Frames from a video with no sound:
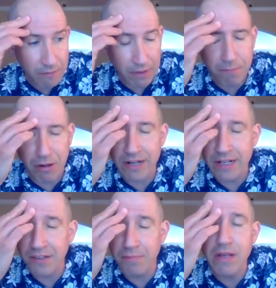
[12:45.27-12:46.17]
like,
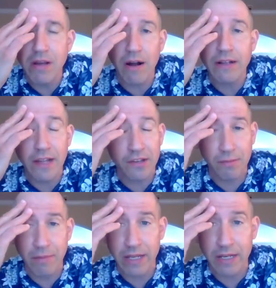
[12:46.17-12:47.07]
Britain is beyond
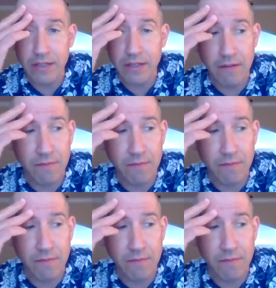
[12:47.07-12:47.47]
decimated.